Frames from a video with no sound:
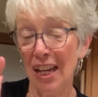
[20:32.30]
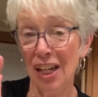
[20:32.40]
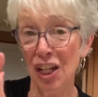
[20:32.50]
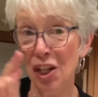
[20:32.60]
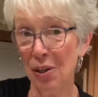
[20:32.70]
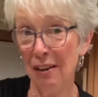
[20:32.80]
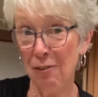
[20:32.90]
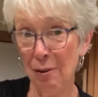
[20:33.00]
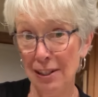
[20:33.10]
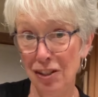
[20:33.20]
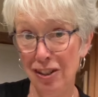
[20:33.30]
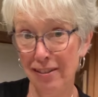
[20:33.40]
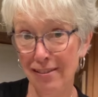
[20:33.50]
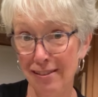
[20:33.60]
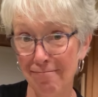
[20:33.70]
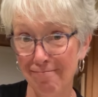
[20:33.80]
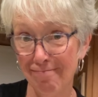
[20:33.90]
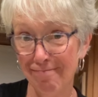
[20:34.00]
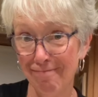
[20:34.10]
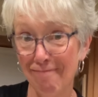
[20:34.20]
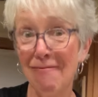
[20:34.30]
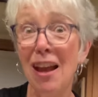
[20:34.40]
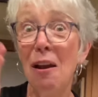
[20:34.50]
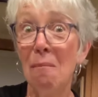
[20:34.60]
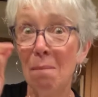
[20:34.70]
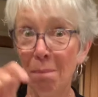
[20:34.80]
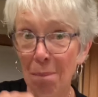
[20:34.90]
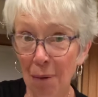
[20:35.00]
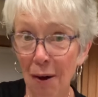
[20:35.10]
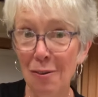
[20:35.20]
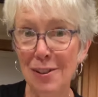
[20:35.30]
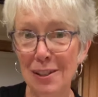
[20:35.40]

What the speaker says: you have questions, post